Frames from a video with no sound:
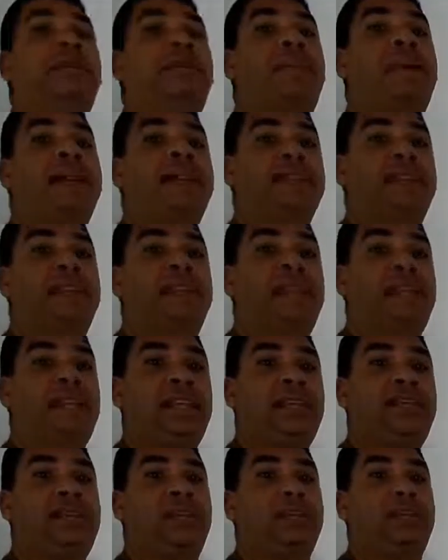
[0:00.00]
by the
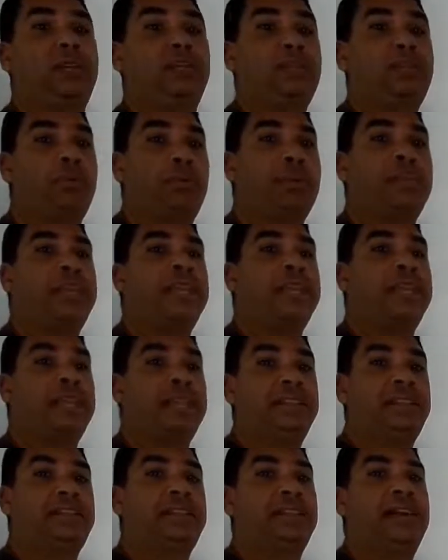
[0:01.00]
links that you're putting
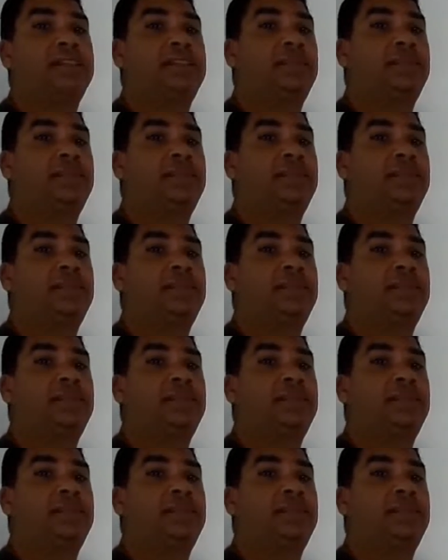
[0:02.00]
inside